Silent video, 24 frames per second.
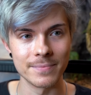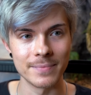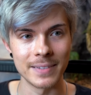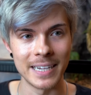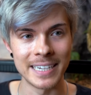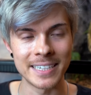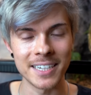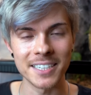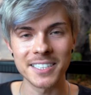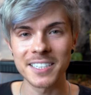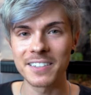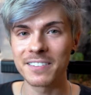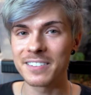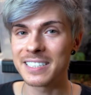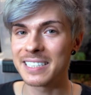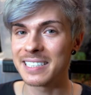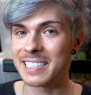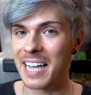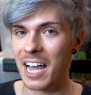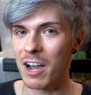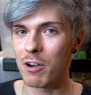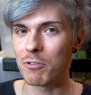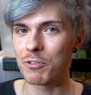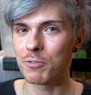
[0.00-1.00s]
It doesn't
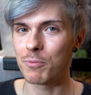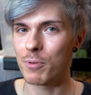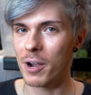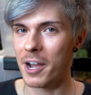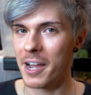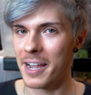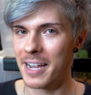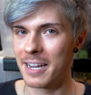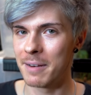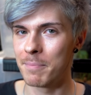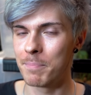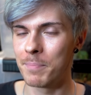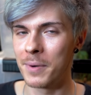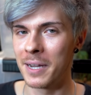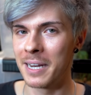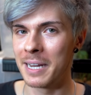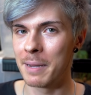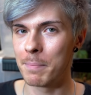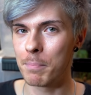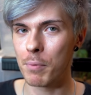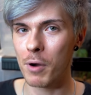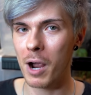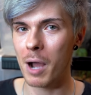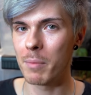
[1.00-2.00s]
sound right, but
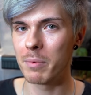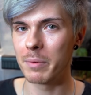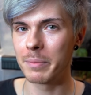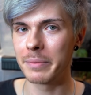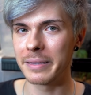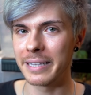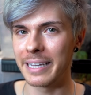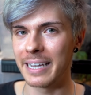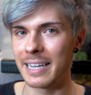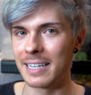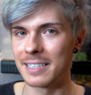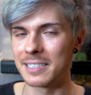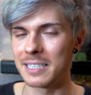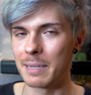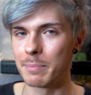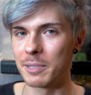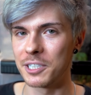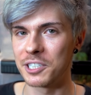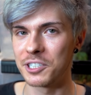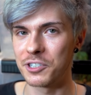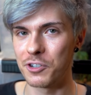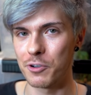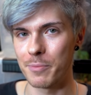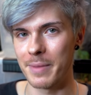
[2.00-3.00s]
it probably is, I'm
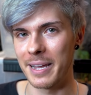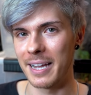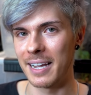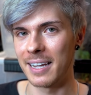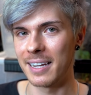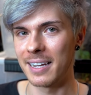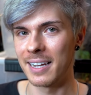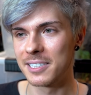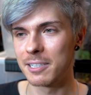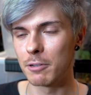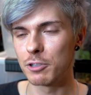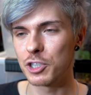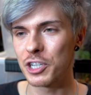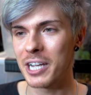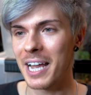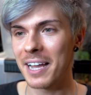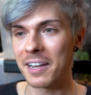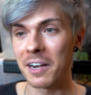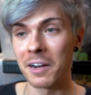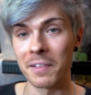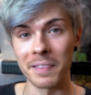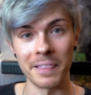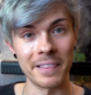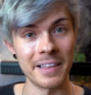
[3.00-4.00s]
assuming. So she
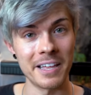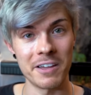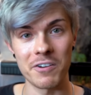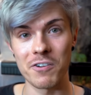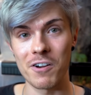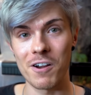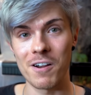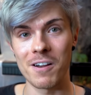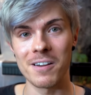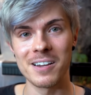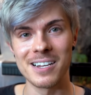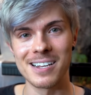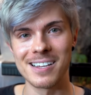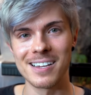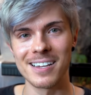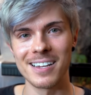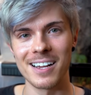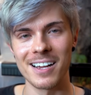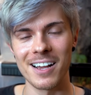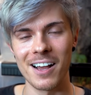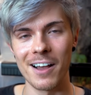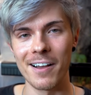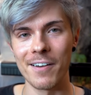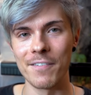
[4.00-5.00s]
had a litter
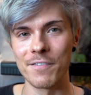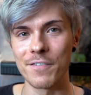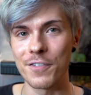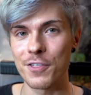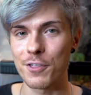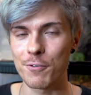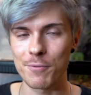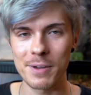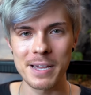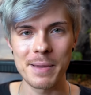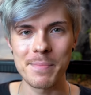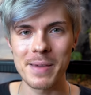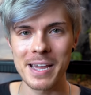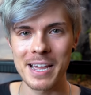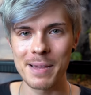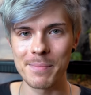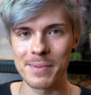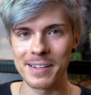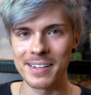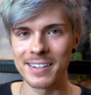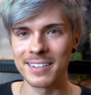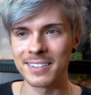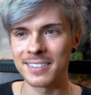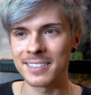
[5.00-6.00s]
of three
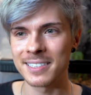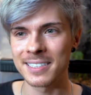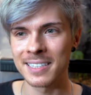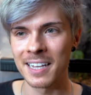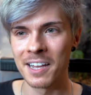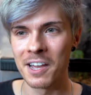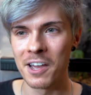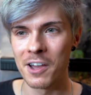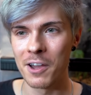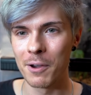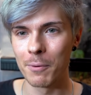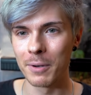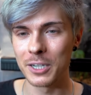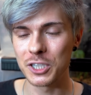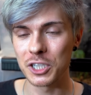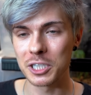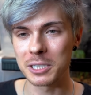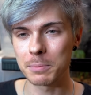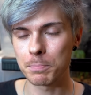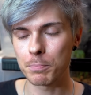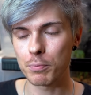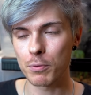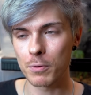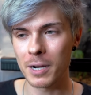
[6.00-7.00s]
babies, which
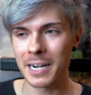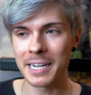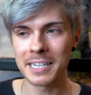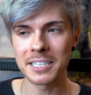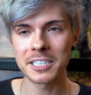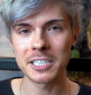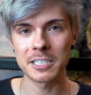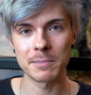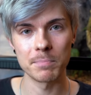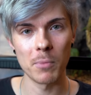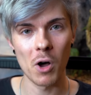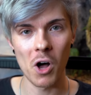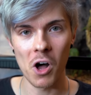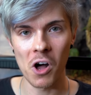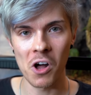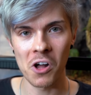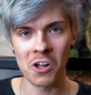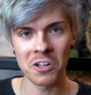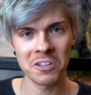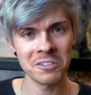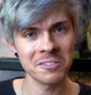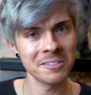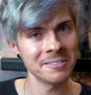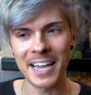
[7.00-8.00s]
is pretty
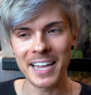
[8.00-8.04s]
small.